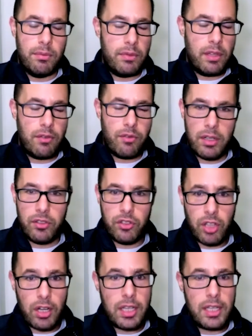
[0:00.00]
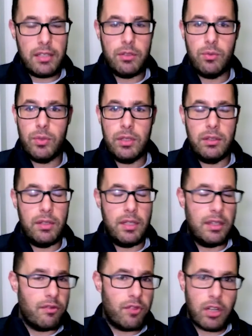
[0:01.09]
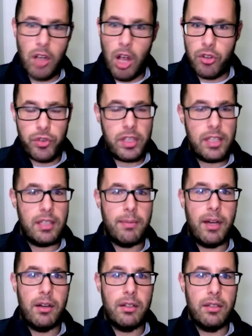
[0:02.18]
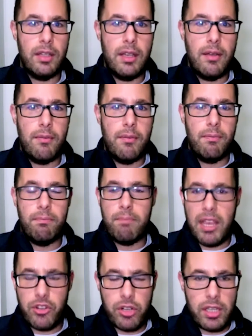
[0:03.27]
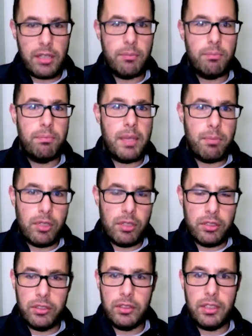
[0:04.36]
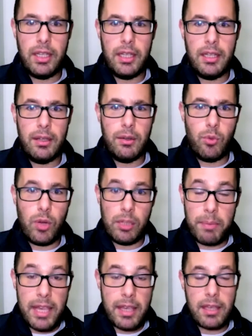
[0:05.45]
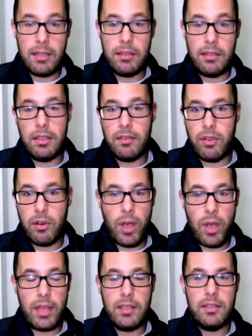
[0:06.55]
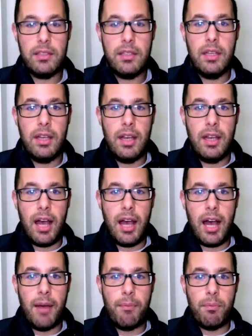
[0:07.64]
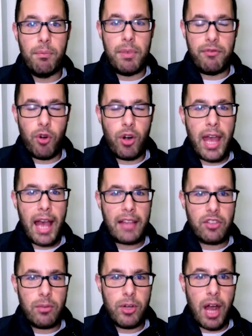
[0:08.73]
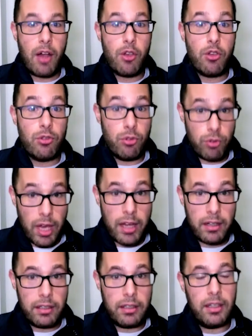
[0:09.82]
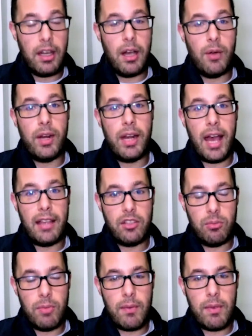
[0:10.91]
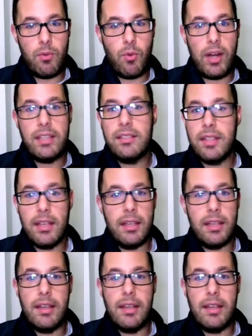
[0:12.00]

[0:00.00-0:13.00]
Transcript: different studies in different countries about measuring people's well-being in different ways. Before I ask you about how you do that, I want to ask you maybe what is the